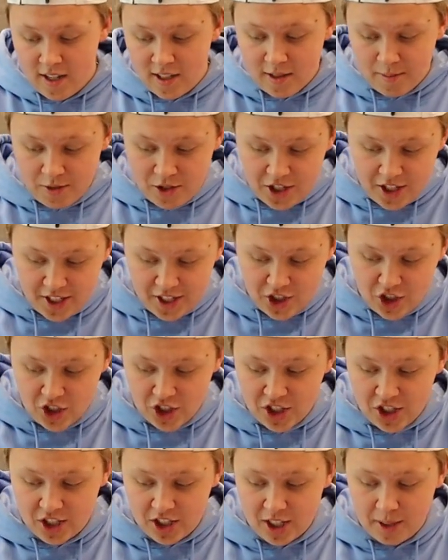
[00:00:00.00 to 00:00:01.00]
Some cheese
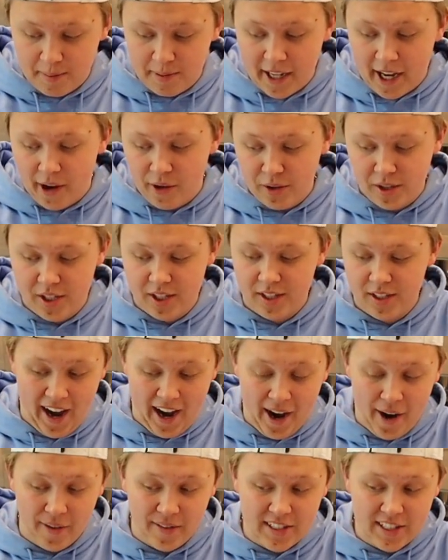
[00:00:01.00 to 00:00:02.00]
just seeped out.
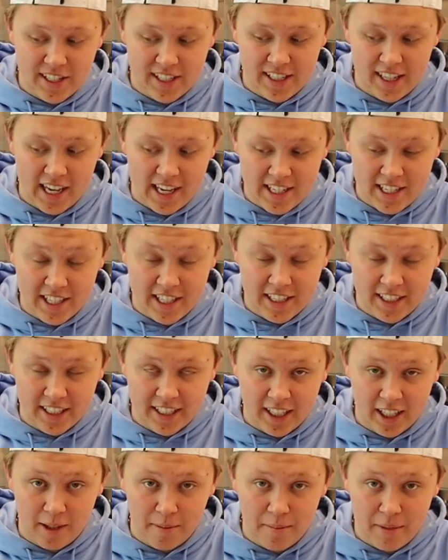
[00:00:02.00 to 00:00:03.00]
How is this
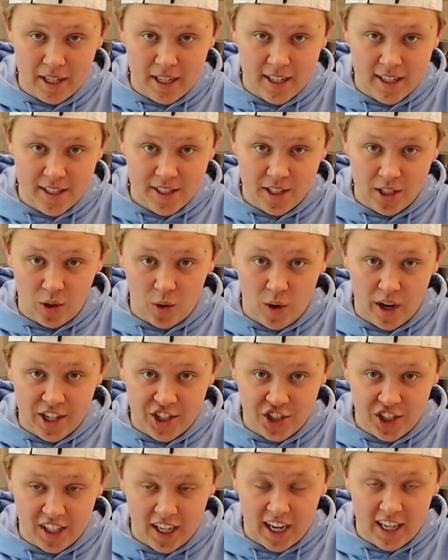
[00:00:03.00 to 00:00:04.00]
quesadilla gonna be is the
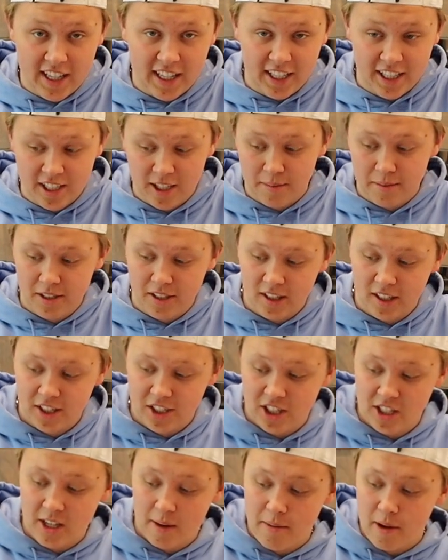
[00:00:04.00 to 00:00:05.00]
question. I think it's gonna be
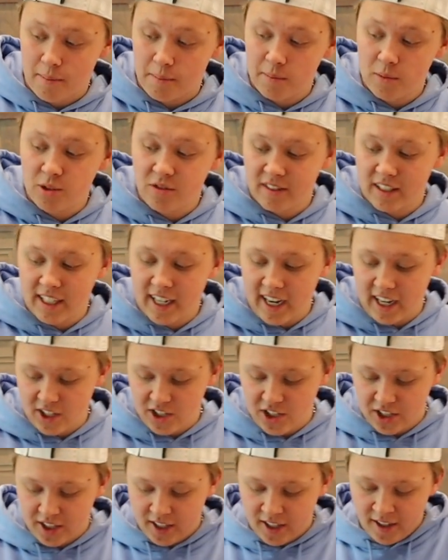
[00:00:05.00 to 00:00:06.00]
delicious. I'm gonna move it
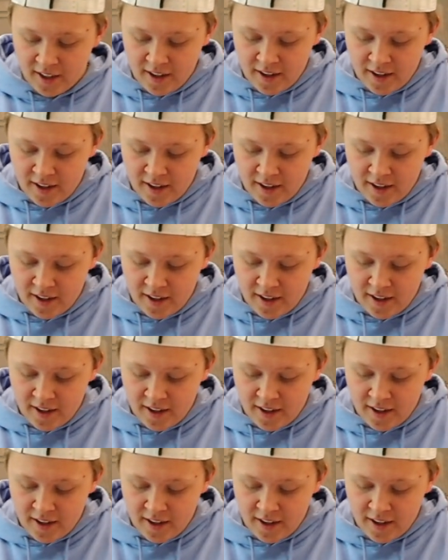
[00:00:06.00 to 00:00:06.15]
actually.